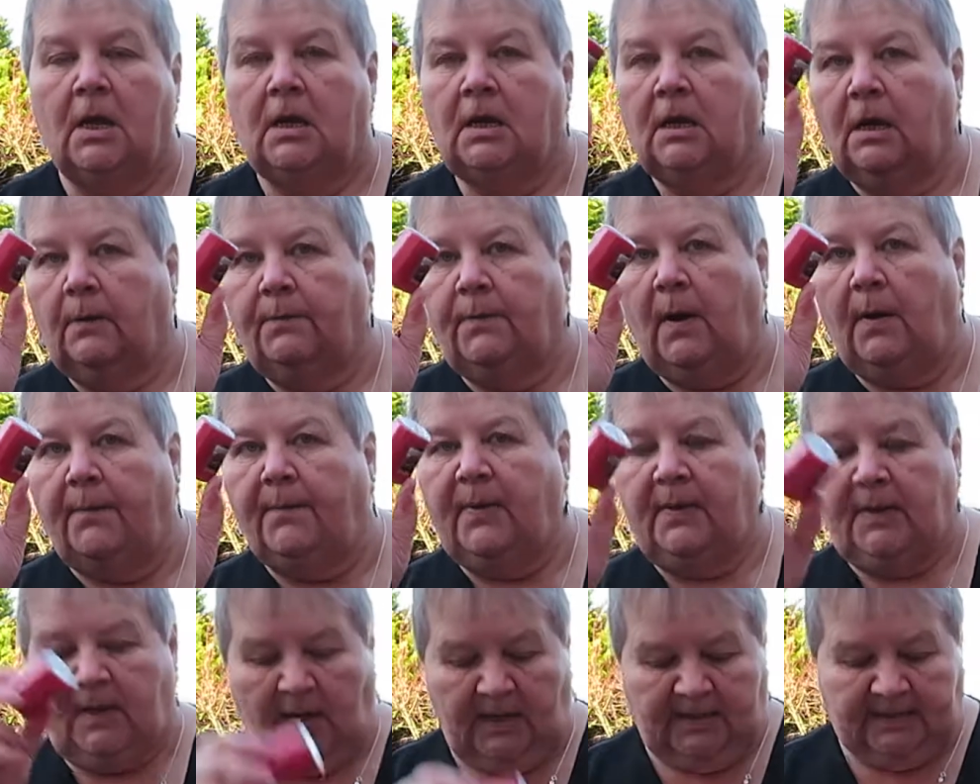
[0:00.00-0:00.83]
you could
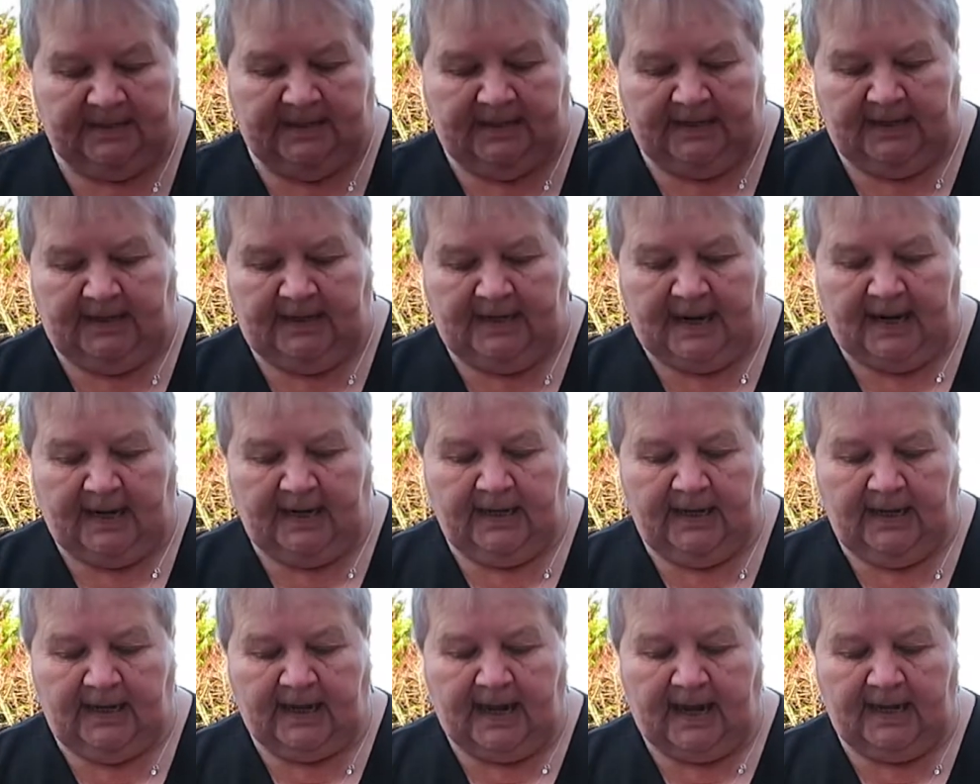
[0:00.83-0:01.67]
pop a nice little
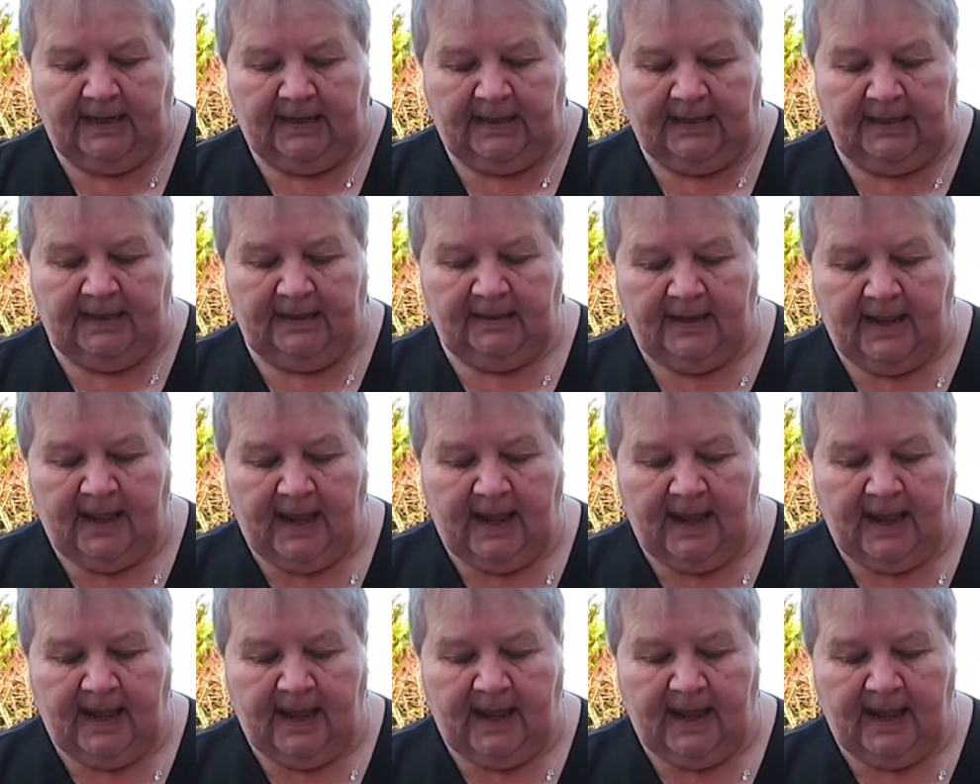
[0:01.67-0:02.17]
Yankee candle in